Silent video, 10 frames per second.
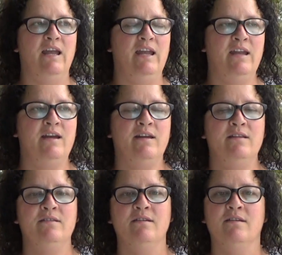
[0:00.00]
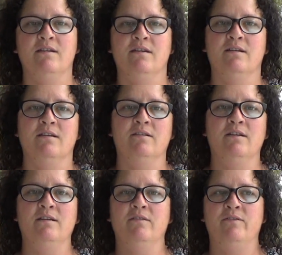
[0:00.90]
and
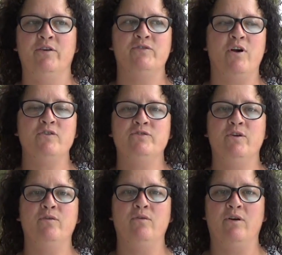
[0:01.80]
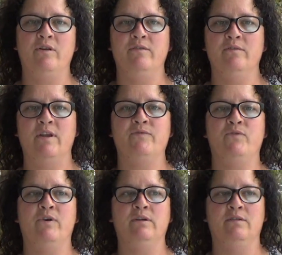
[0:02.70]
there's also that's
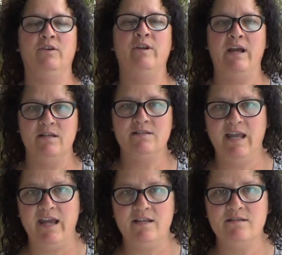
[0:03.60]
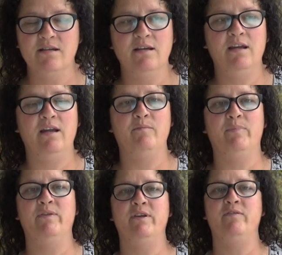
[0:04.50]
for the United States,
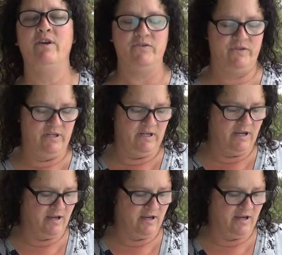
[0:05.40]
but then there's the